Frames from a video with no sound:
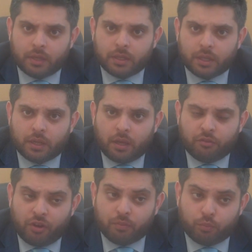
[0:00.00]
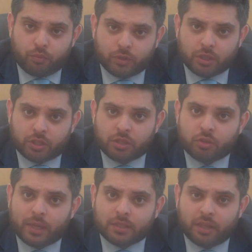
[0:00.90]
Indeed. Just
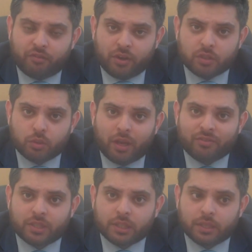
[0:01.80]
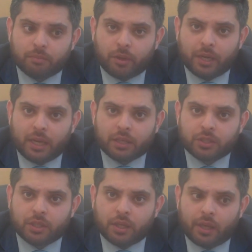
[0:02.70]
to add to that, very soon after my
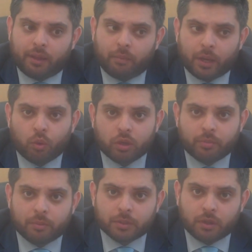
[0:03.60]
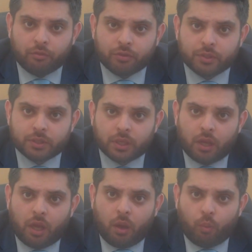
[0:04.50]
election, I called a People's Conference
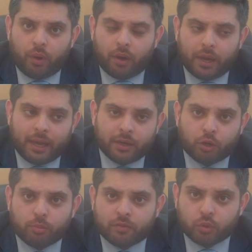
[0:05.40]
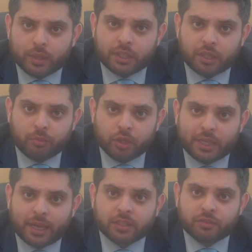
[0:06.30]
where I had a group of 20
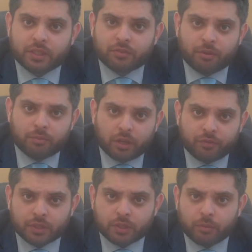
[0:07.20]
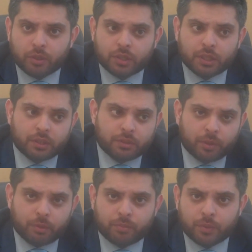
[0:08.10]
community activists from diverse communities.
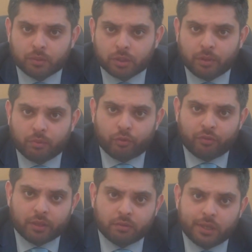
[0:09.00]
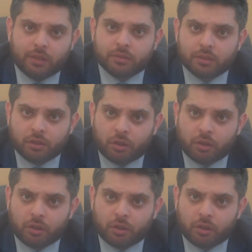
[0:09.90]
People, some of them were faith leaders, other